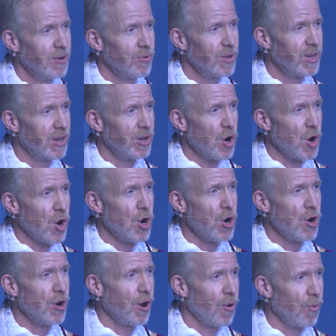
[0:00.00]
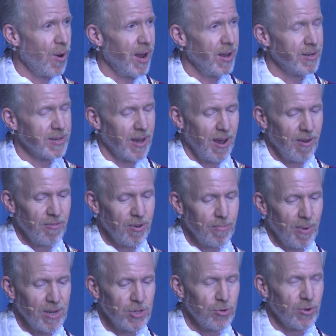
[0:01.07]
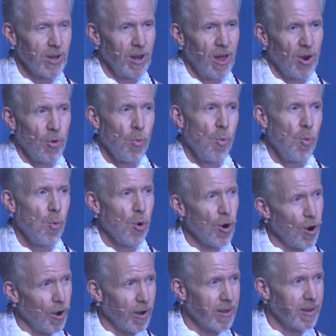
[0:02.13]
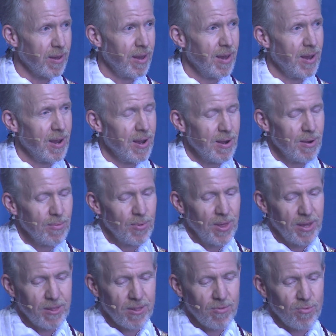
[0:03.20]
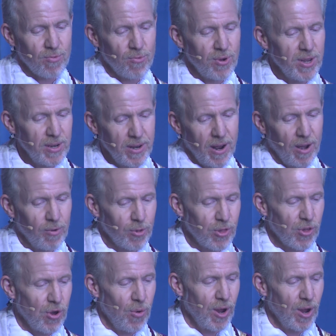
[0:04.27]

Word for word: we can earn our way into heaven by doing a lot of work, but that's really not what's going